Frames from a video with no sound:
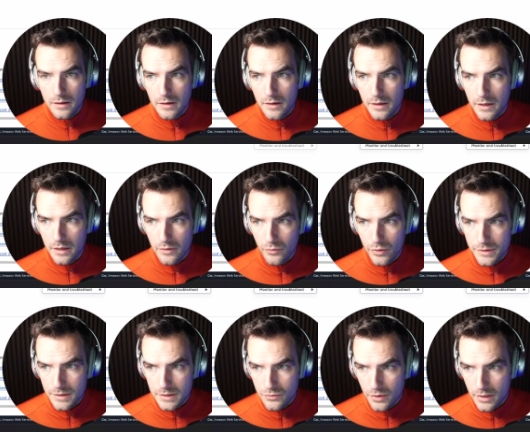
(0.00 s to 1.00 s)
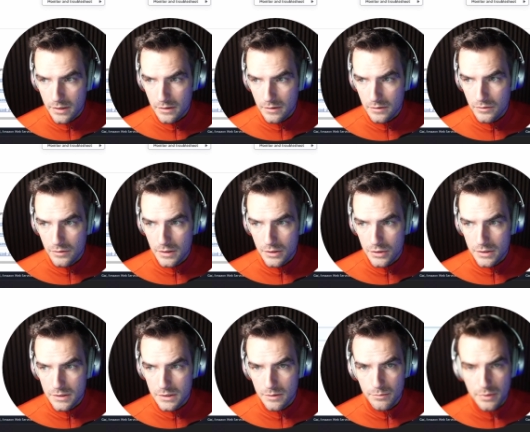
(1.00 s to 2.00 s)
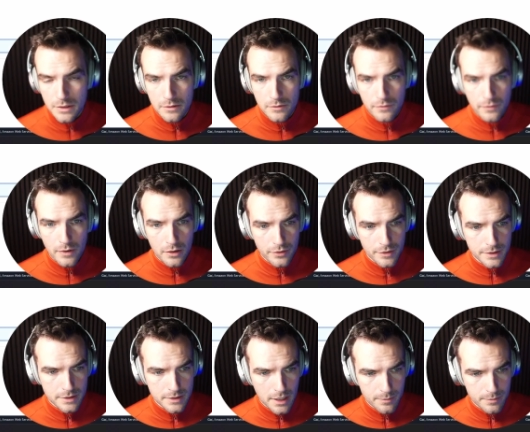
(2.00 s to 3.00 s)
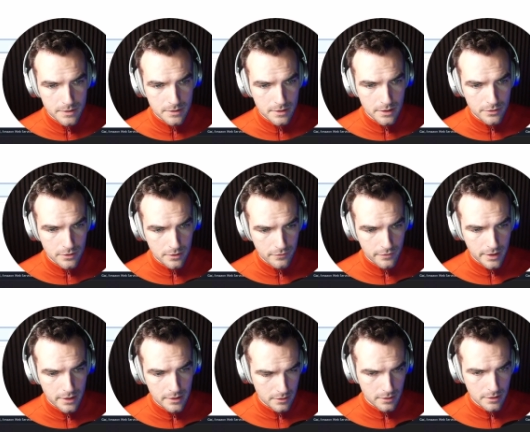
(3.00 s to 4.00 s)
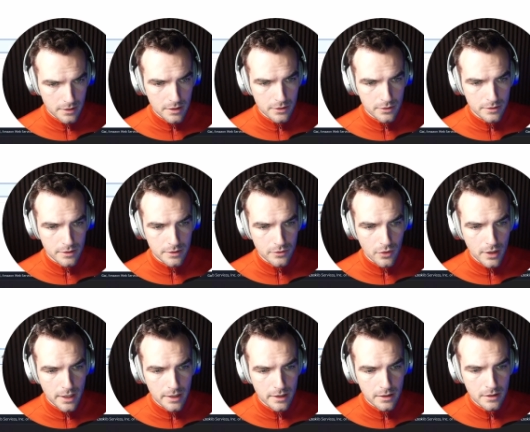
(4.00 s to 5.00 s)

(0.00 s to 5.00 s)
and once it's running, you can just simply follow the steps that you can find here in the UI